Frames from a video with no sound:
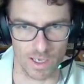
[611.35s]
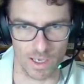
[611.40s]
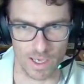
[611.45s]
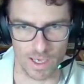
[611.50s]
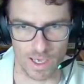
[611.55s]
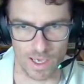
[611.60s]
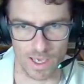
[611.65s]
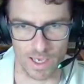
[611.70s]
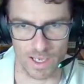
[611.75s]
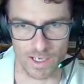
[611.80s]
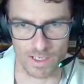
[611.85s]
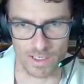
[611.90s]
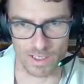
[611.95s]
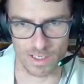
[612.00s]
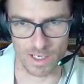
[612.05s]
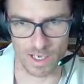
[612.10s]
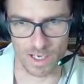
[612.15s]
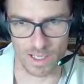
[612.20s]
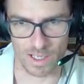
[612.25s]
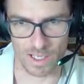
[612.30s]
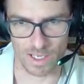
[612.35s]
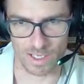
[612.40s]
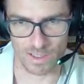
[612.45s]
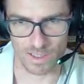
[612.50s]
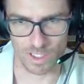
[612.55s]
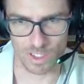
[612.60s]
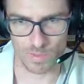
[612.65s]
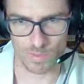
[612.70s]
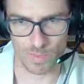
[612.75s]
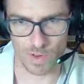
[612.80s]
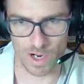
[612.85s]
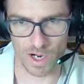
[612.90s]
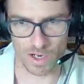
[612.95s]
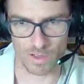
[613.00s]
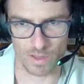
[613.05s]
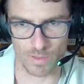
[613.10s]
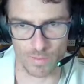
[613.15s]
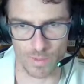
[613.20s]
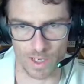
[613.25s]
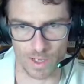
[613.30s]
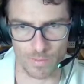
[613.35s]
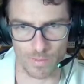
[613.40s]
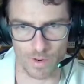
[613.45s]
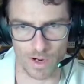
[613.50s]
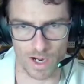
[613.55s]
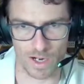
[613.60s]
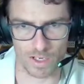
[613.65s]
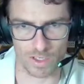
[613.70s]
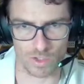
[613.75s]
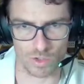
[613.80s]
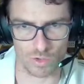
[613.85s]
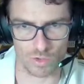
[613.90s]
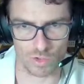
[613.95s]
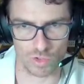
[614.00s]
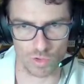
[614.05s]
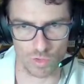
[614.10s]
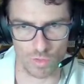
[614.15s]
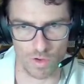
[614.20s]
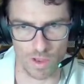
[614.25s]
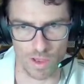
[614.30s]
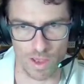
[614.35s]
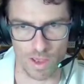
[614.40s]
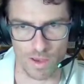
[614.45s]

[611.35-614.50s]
And I like this part. The back part is also